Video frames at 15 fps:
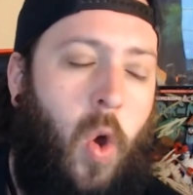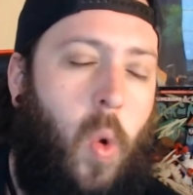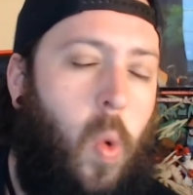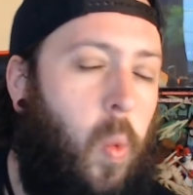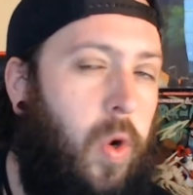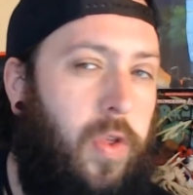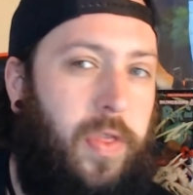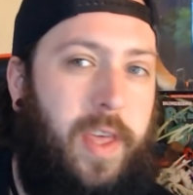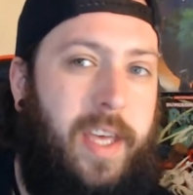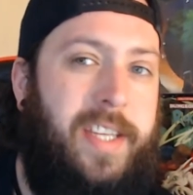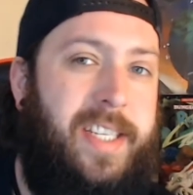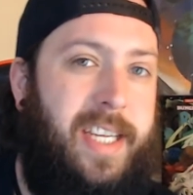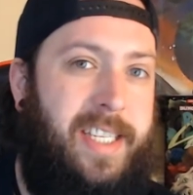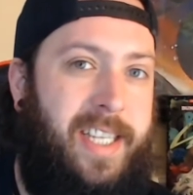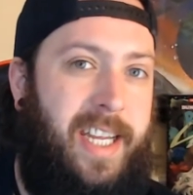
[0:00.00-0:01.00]
where this
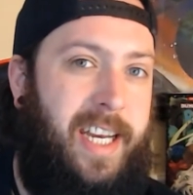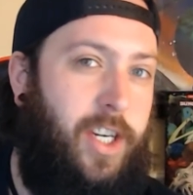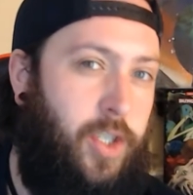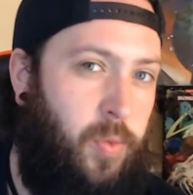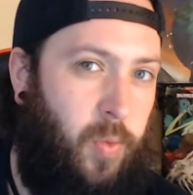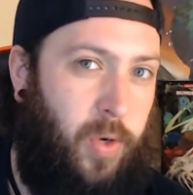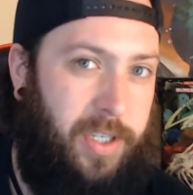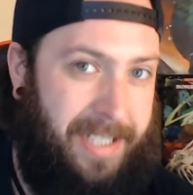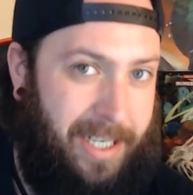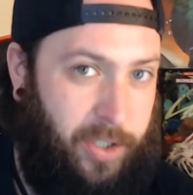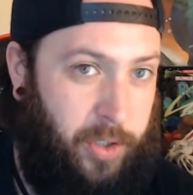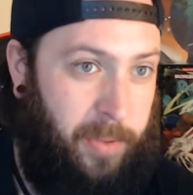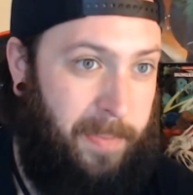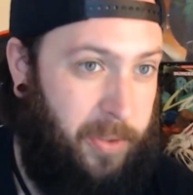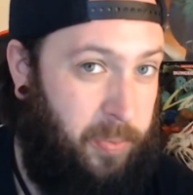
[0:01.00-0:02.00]
is a nation where it's actually
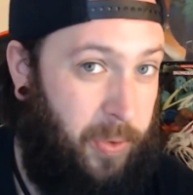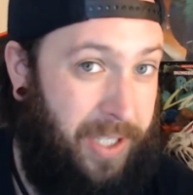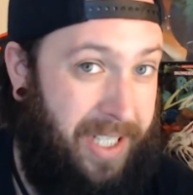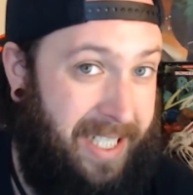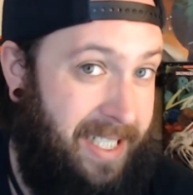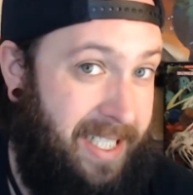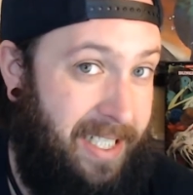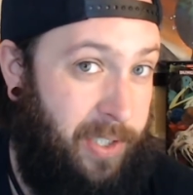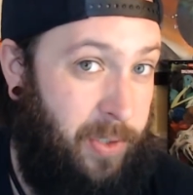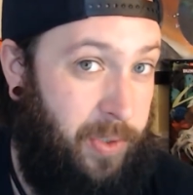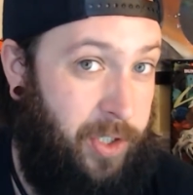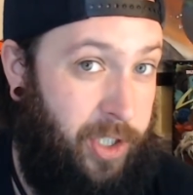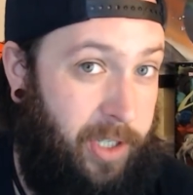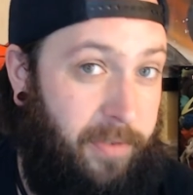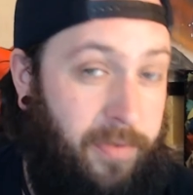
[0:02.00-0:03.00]
much more easy to achieve.